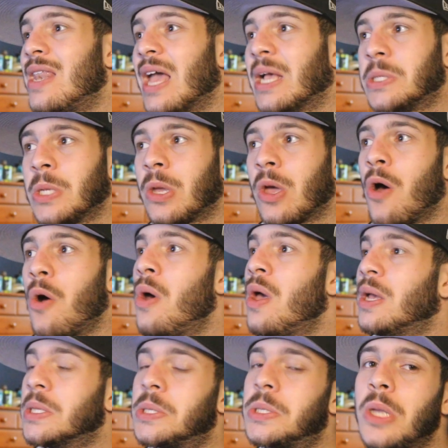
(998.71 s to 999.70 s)
Nezuko
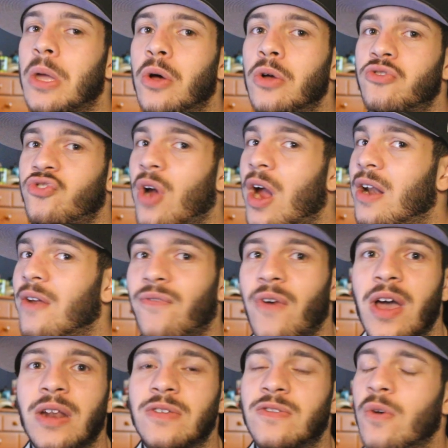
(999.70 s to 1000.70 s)
still trying to
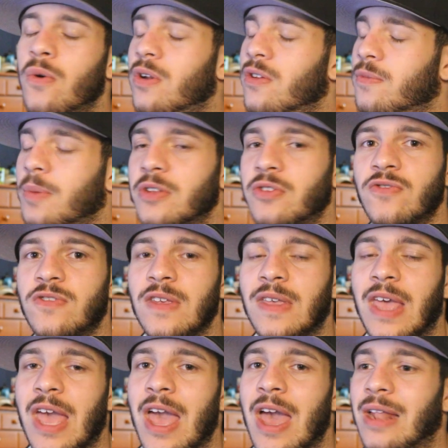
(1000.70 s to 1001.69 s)
fight, is doing as much as he
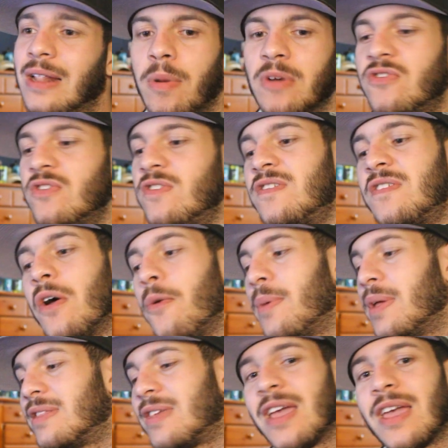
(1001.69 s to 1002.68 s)
can, but she's still
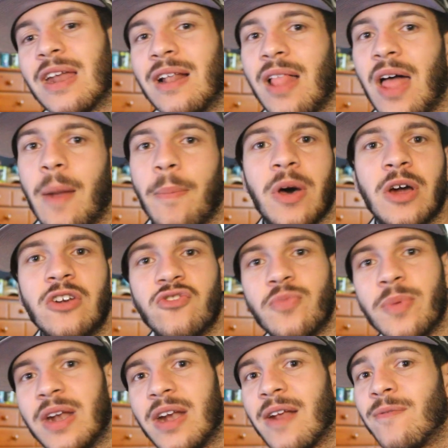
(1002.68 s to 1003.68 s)
been taking a lot of
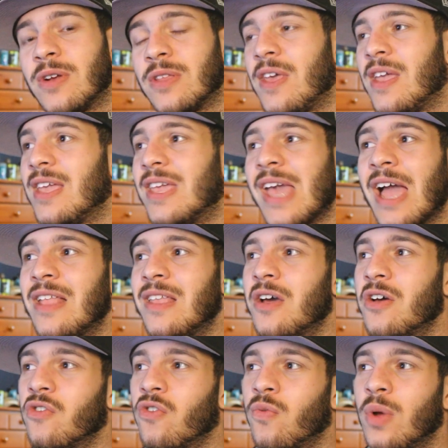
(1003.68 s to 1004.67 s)
punishment and everything. Genya
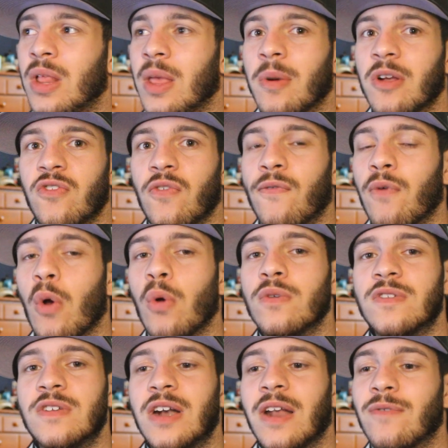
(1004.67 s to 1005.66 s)
is really much
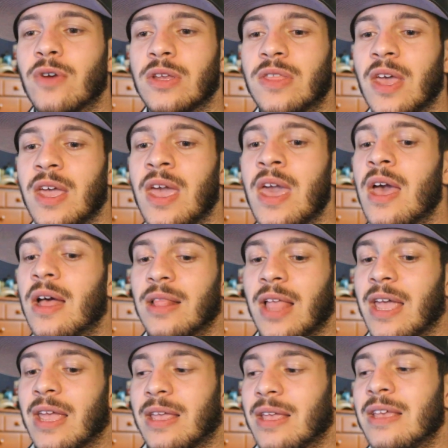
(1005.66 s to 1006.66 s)
frozen and everything.
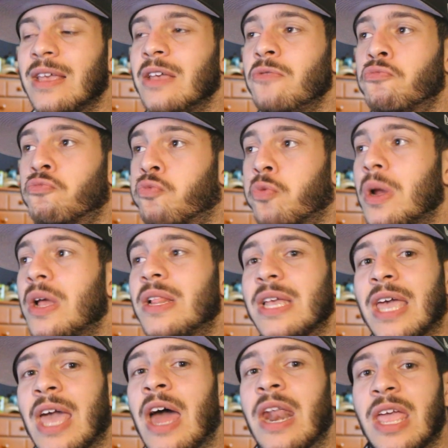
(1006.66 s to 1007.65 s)
Like he really
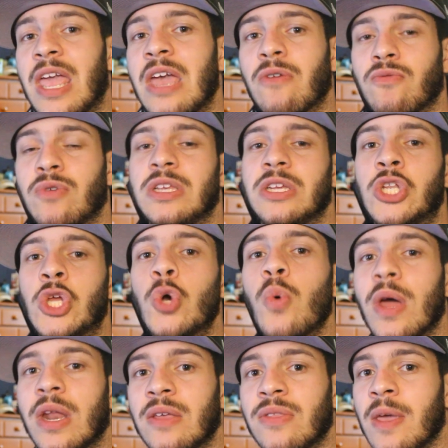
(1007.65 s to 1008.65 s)
kind of can't really
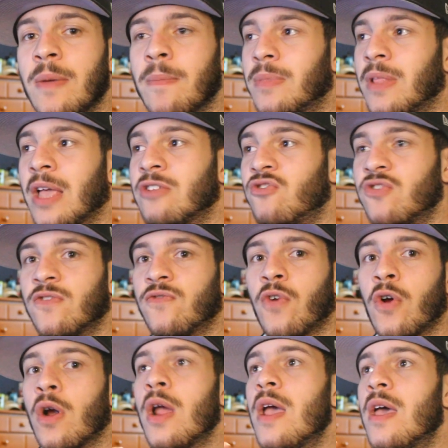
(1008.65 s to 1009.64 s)
do anything, like just for